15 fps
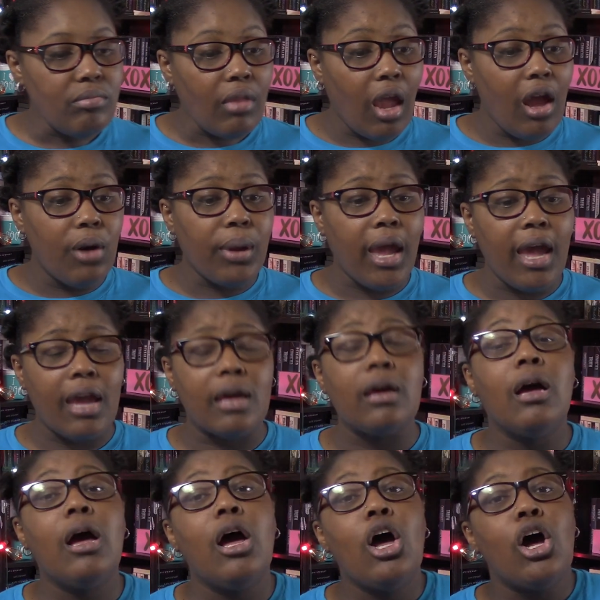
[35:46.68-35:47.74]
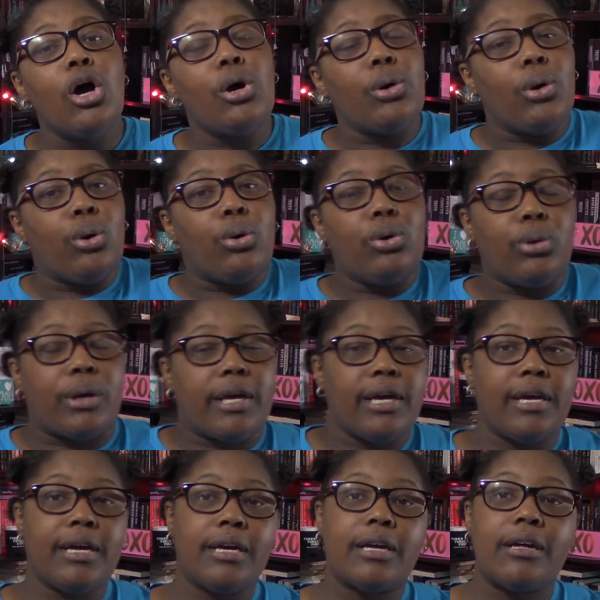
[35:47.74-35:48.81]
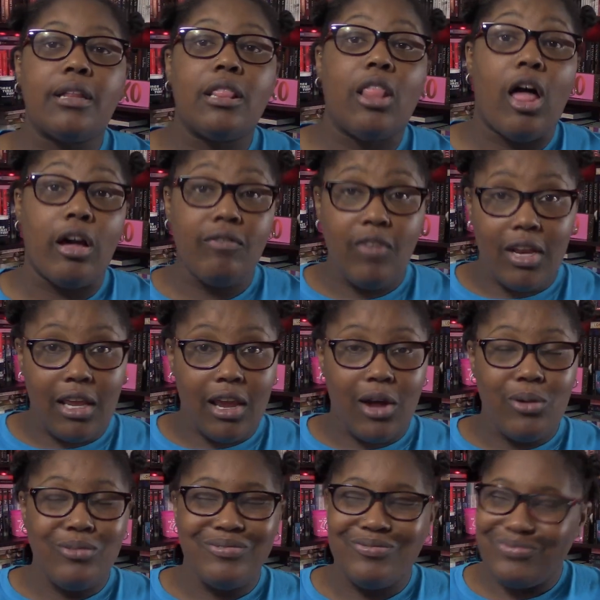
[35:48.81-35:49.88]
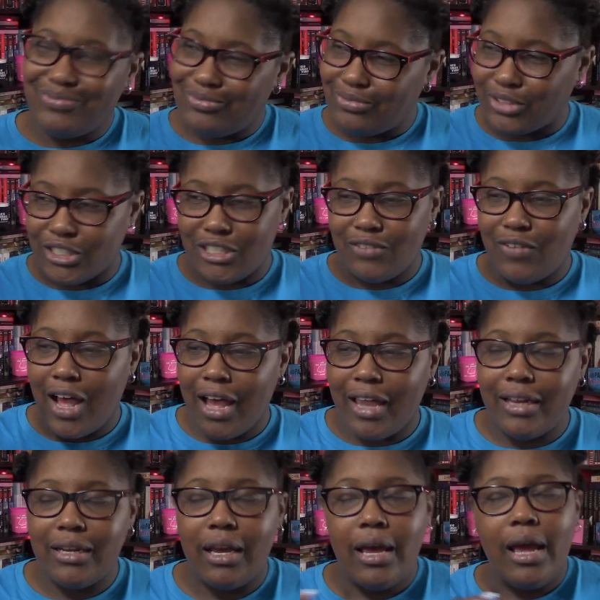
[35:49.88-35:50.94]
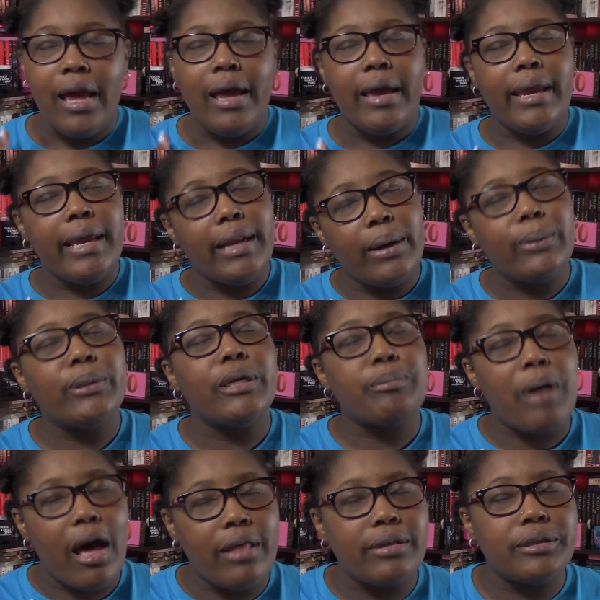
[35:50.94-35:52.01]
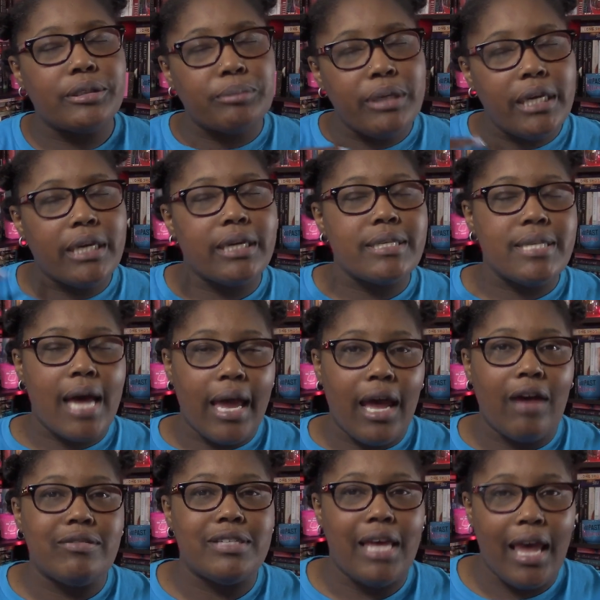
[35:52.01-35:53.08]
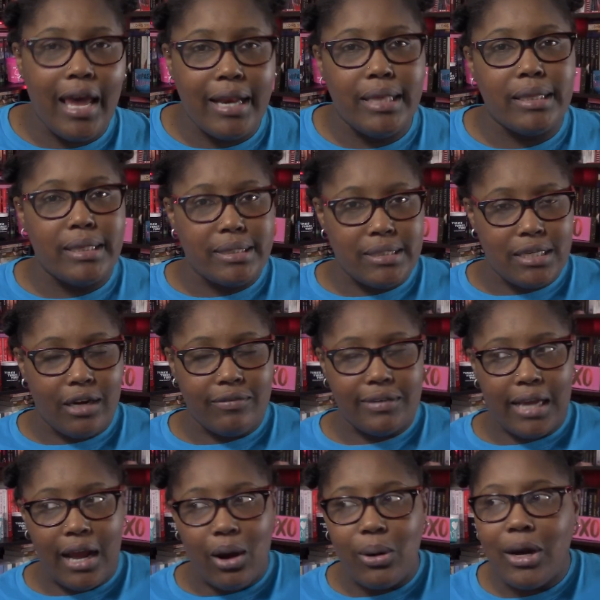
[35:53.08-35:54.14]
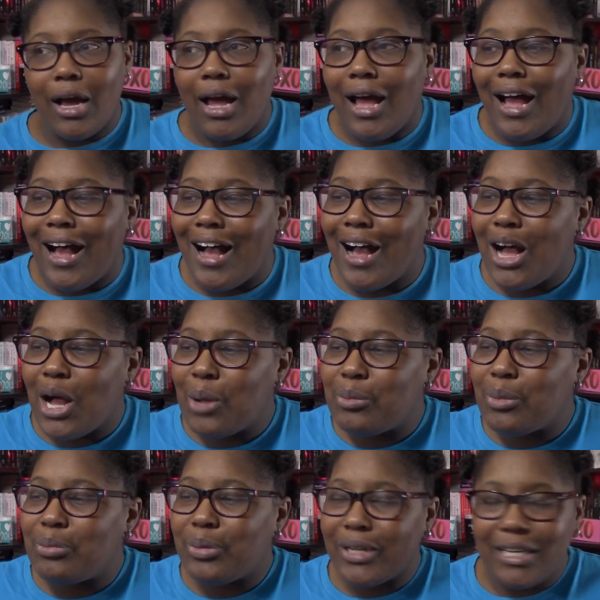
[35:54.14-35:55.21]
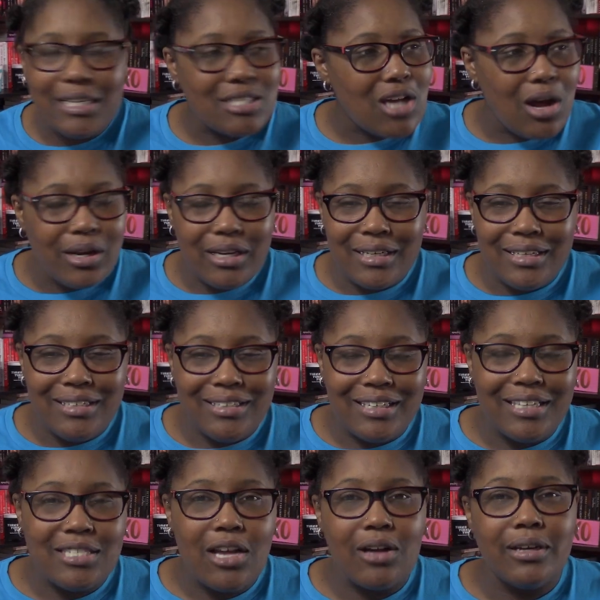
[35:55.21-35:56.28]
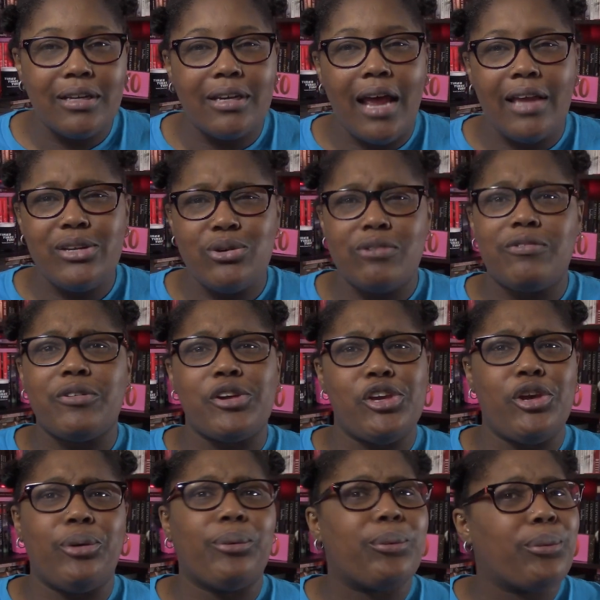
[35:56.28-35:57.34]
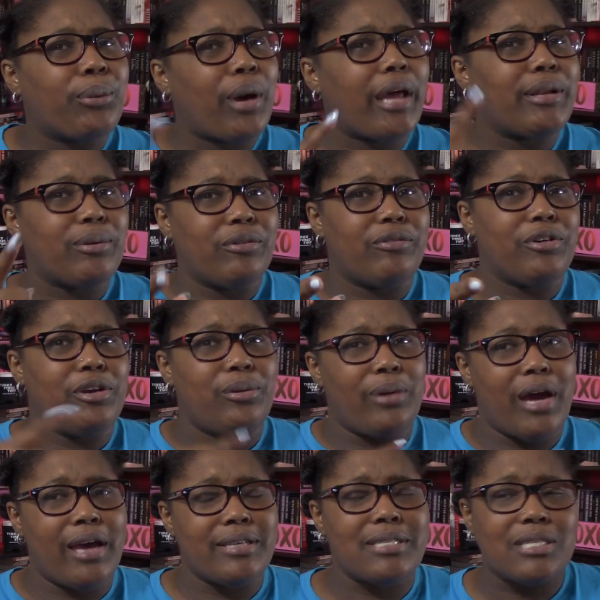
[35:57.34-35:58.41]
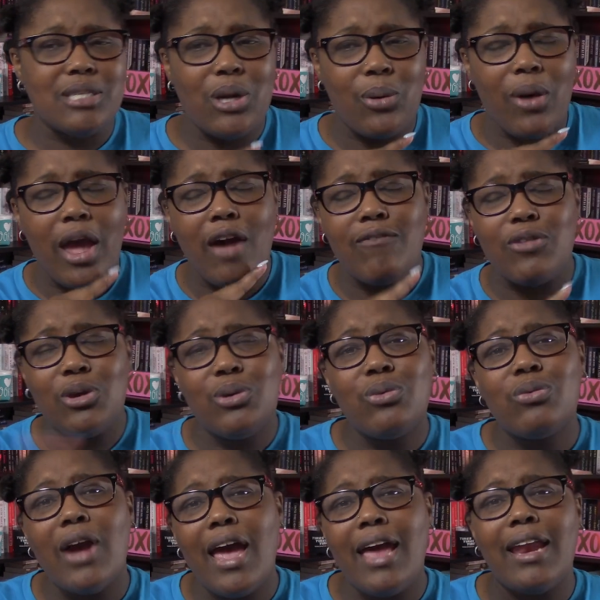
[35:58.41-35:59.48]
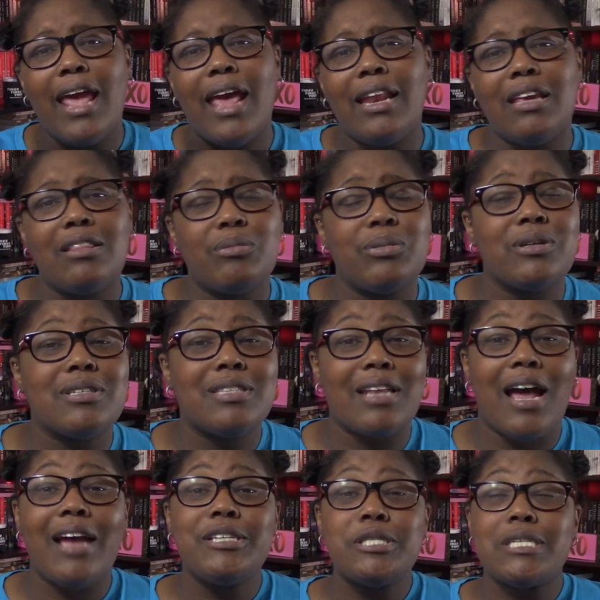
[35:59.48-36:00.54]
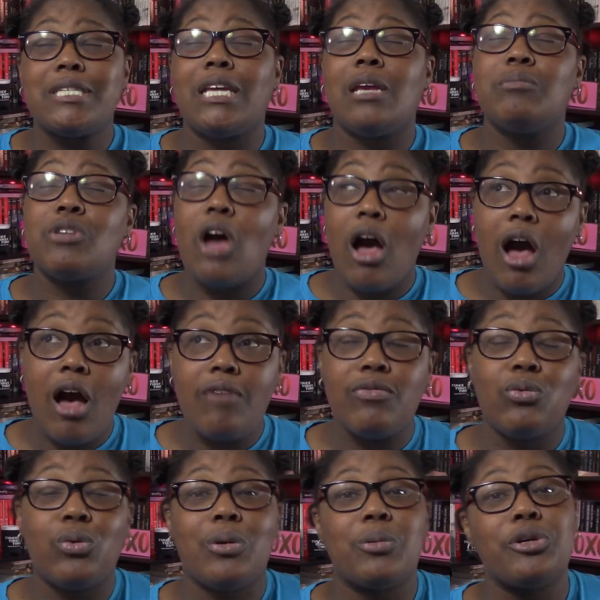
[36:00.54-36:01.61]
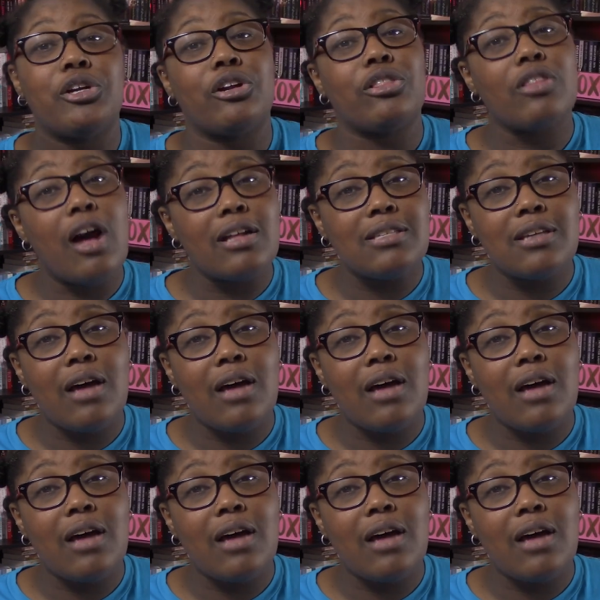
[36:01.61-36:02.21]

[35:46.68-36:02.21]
Okay, whew, long video, which is fine. It only bothers me because I have to edit this stuff now. But it's all good. It's all good. I do it for you. I do it for you guys. So have you read any of the books that I just named off? What were your thoughts